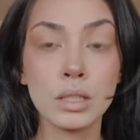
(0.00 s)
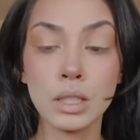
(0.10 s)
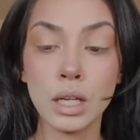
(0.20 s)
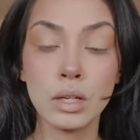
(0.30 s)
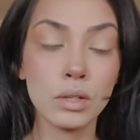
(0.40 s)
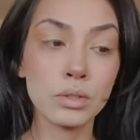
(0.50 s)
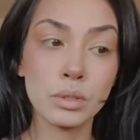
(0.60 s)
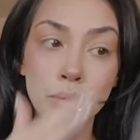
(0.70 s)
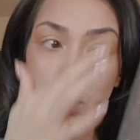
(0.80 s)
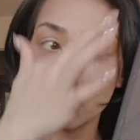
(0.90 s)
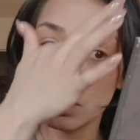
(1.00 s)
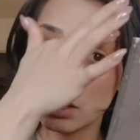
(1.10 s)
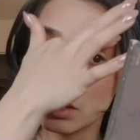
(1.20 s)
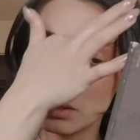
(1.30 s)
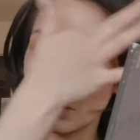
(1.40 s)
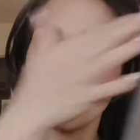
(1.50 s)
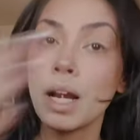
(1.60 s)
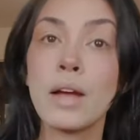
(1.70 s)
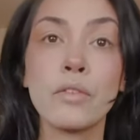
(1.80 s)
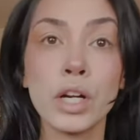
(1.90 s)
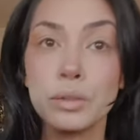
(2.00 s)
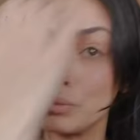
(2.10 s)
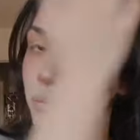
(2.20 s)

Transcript: Did I go too much on this? Whatever.